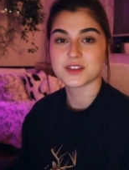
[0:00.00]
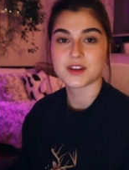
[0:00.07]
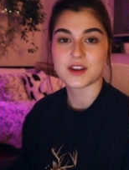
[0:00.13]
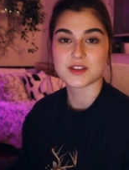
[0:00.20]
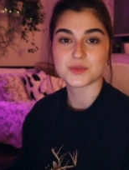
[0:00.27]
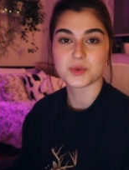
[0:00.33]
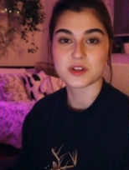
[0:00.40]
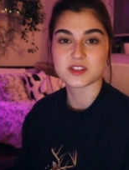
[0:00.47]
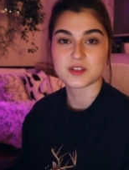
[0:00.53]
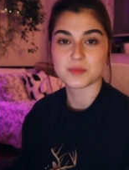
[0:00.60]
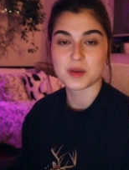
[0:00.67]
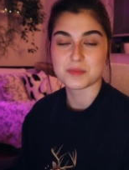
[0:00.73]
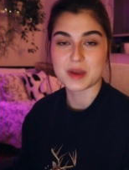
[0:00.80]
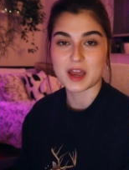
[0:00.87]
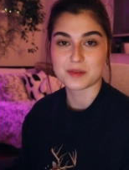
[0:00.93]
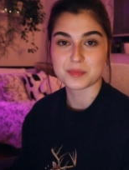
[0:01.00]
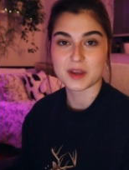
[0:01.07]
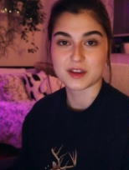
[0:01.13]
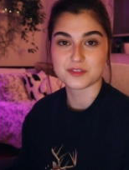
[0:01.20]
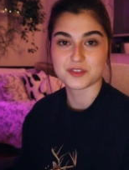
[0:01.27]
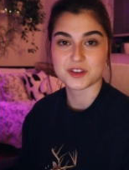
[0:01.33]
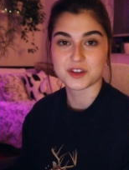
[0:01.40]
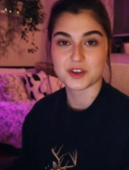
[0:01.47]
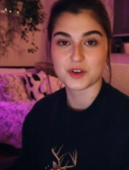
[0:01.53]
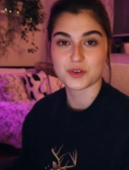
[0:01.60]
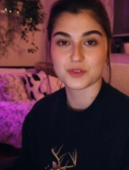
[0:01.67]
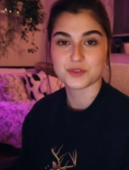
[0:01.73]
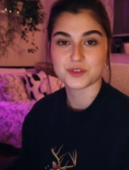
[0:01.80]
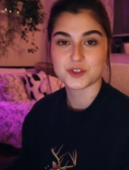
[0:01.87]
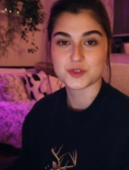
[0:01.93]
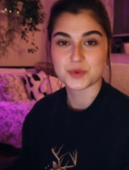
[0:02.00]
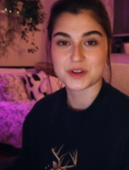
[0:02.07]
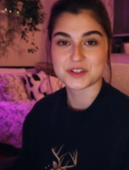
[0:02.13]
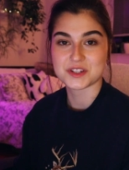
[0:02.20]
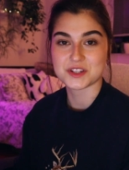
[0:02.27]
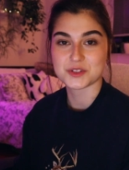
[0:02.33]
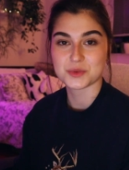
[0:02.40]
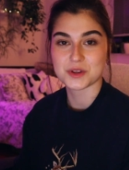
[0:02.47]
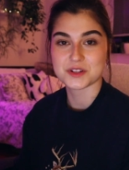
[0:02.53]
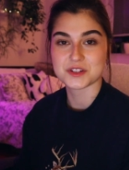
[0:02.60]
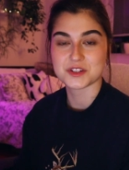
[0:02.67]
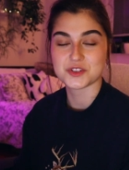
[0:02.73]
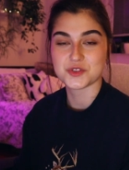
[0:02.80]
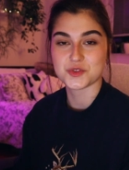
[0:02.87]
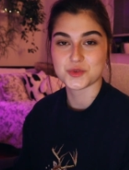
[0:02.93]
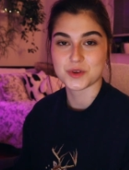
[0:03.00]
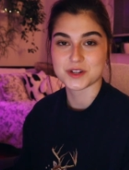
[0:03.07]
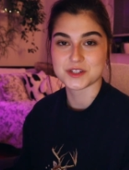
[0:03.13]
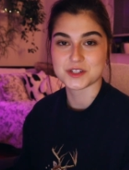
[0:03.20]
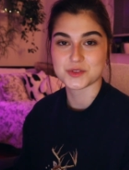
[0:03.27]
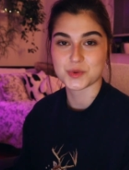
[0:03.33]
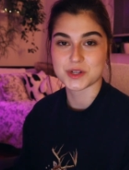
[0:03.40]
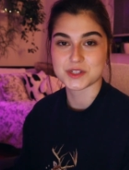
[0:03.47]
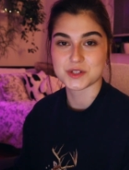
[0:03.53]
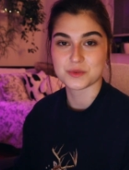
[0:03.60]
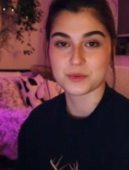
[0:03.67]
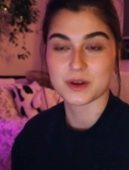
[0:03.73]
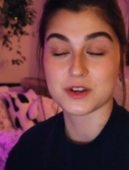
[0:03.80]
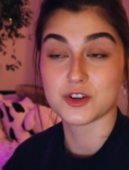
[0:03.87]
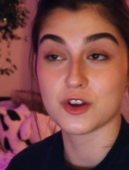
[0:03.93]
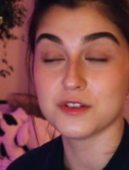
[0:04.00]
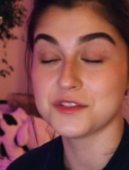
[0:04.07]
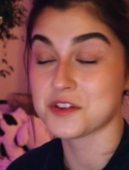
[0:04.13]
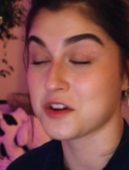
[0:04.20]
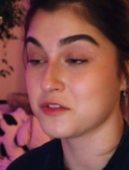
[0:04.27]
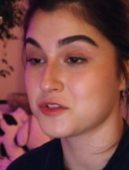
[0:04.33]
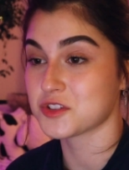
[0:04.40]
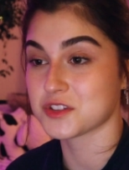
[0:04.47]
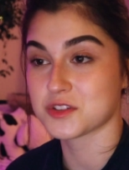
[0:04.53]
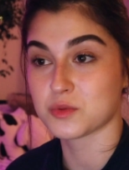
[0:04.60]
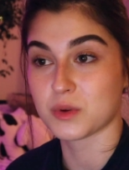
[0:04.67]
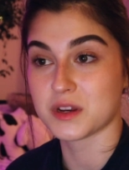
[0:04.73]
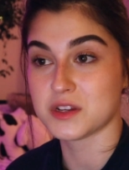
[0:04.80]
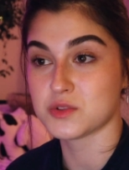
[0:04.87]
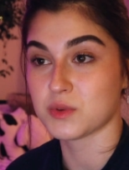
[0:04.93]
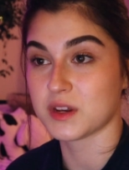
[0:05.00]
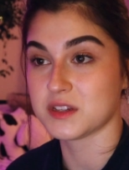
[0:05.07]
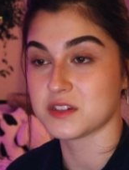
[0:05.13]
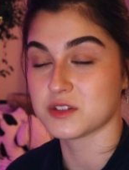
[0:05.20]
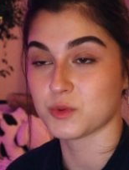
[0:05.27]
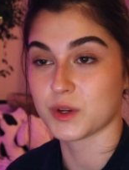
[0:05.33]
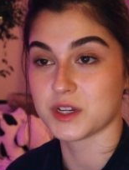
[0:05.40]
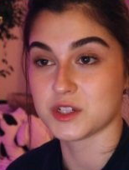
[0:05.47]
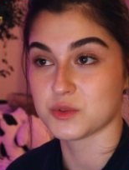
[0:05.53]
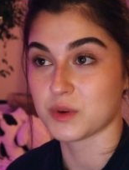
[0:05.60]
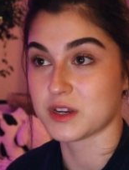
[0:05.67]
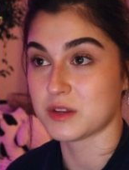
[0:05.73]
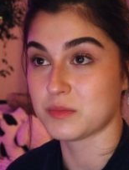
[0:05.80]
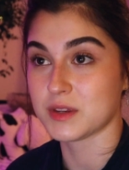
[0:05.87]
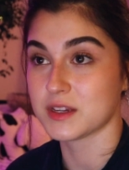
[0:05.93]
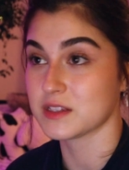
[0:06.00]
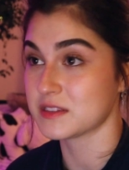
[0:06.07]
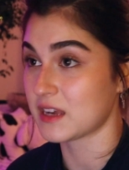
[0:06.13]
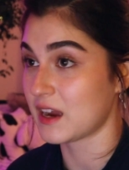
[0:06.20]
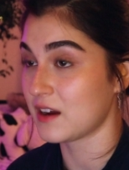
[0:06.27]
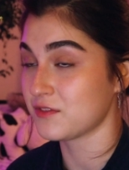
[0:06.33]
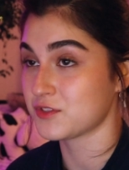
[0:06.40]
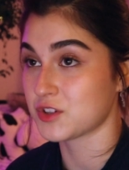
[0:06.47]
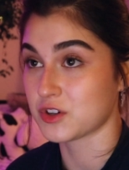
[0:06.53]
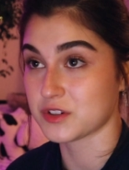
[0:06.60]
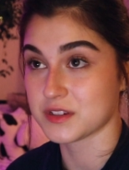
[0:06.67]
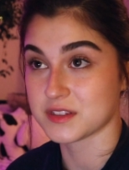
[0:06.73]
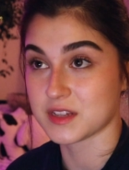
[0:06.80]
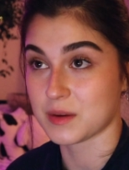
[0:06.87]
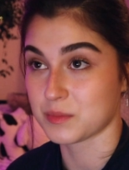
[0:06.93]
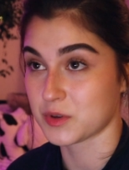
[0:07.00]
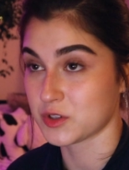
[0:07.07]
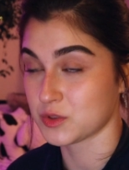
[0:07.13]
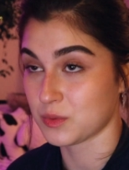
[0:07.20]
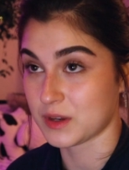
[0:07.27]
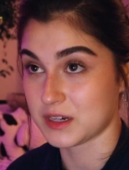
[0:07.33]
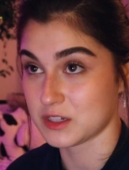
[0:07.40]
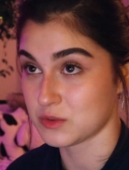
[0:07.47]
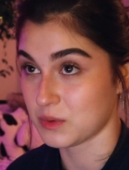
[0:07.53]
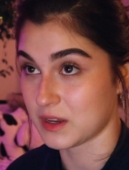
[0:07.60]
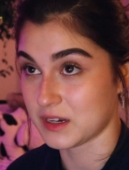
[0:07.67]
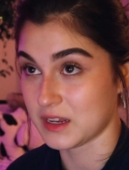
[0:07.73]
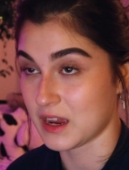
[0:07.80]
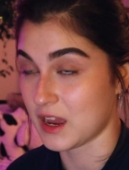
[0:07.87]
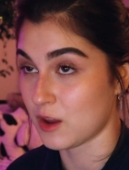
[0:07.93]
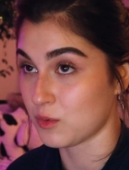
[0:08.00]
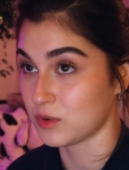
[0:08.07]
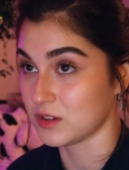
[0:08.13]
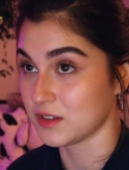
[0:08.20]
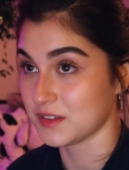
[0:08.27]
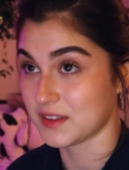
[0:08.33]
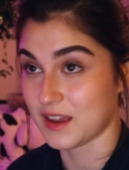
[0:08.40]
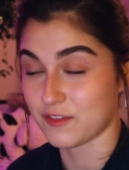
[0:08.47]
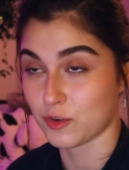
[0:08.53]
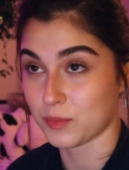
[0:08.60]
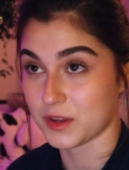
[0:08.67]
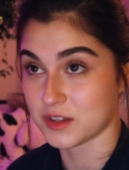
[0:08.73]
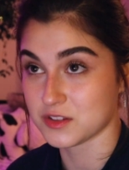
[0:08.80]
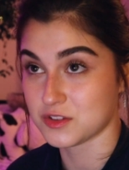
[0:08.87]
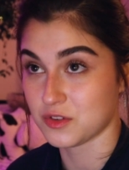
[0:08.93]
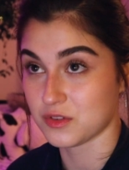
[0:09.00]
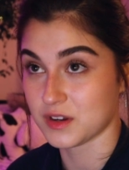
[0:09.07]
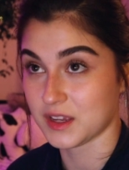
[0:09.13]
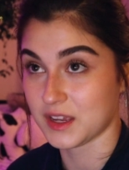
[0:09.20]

today's What's in My Backpack video. 2020 to 2021. No, no, just 2020 to 2020 because after December 2020, I will never be a student